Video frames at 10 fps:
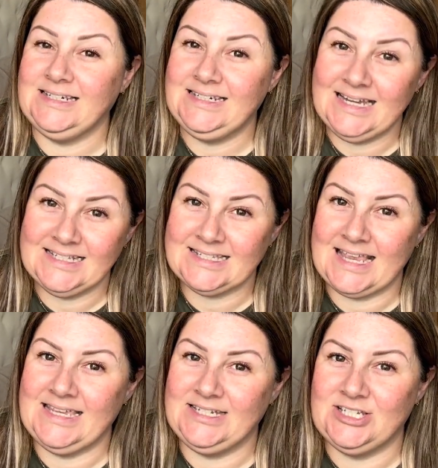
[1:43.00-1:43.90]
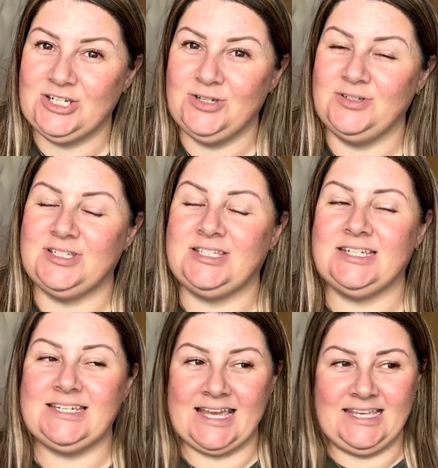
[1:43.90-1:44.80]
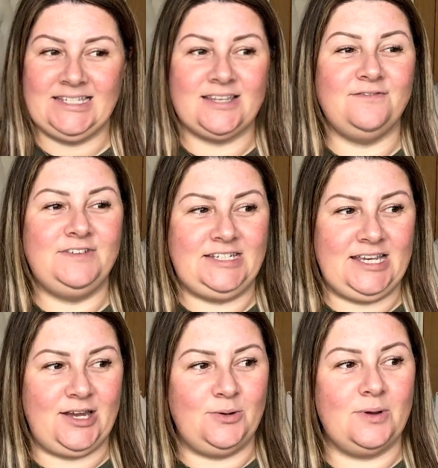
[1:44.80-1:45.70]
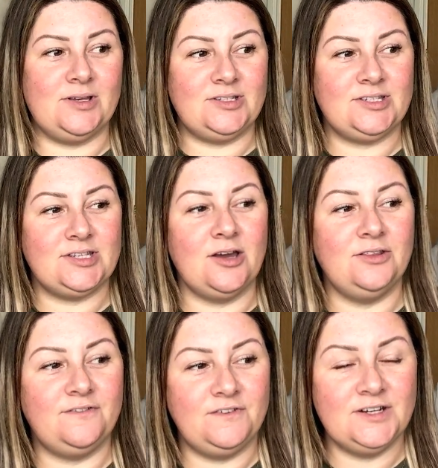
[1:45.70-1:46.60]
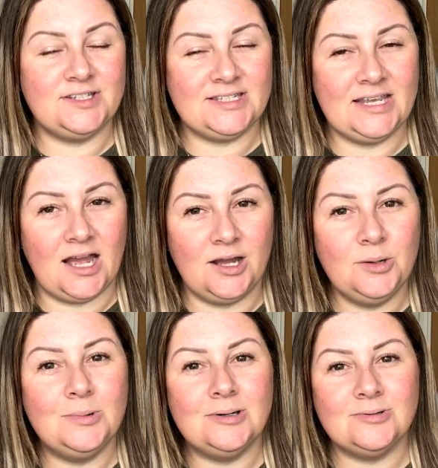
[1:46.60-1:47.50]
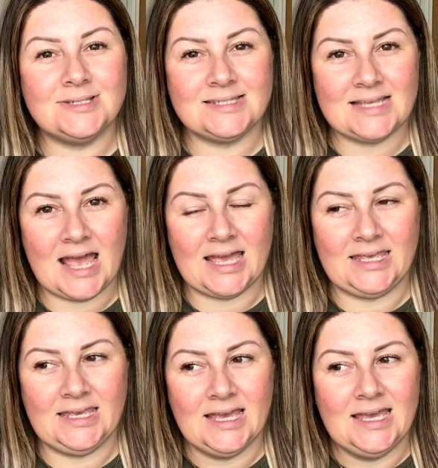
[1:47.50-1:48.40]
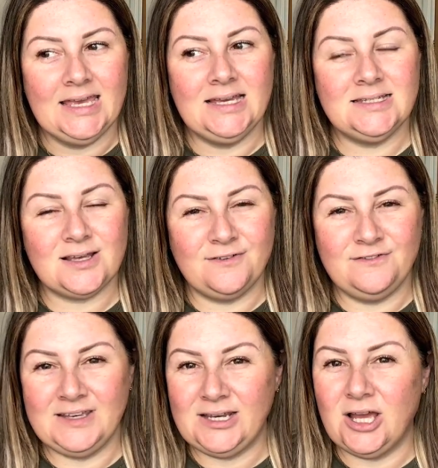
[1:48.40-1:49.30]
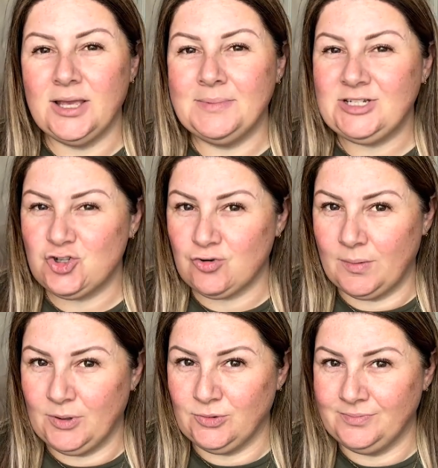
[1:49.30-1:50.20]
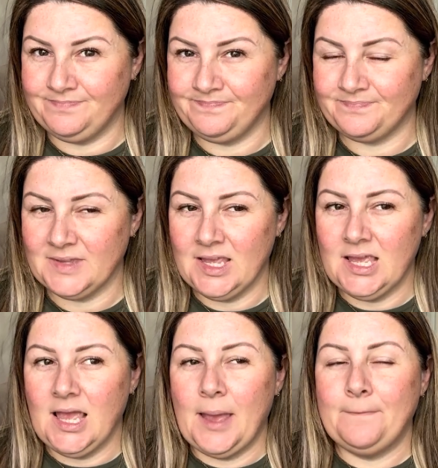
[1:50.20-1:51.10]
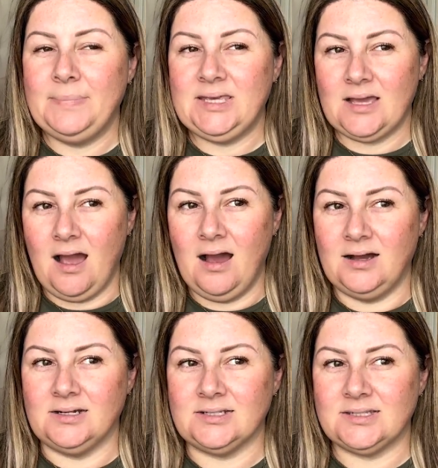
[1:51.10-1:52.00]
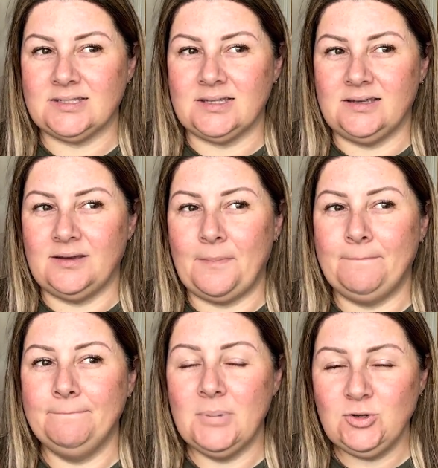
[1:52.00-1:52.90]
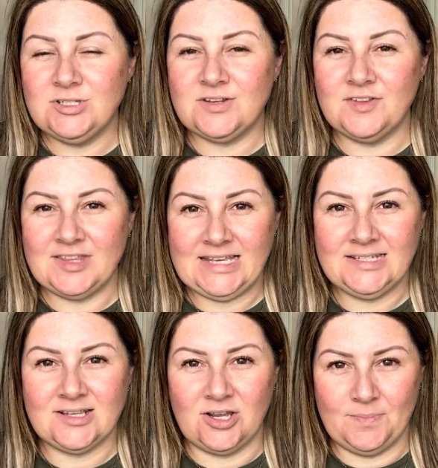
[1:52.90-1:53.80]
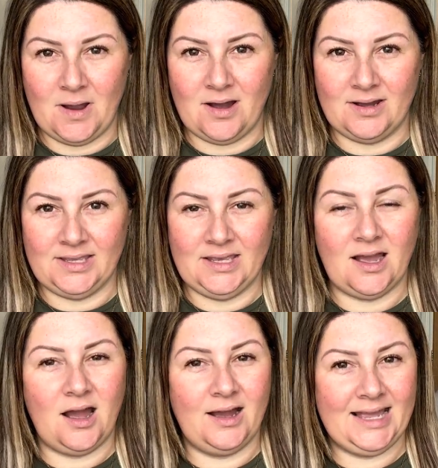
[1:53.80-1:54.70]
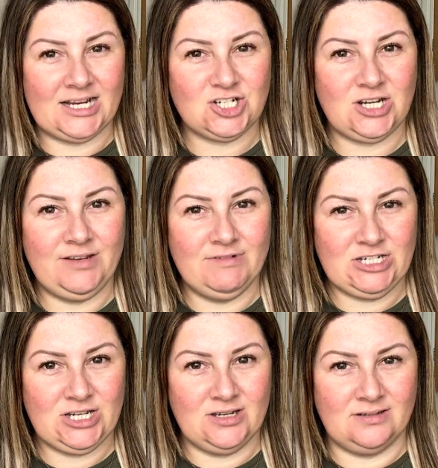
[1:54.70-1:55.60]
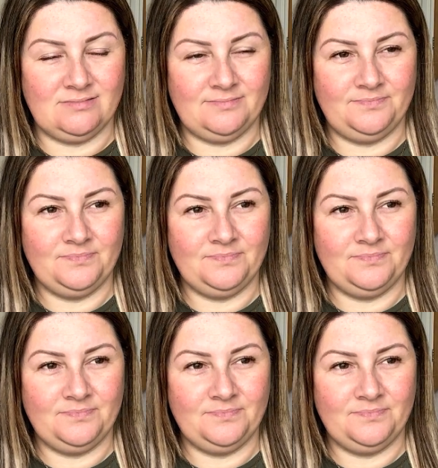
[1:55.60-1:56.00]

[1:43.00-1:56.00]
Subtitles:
let's get into today's video. So the first thing I will say is I feel I am in trouble, because most of the things I buy I actually return,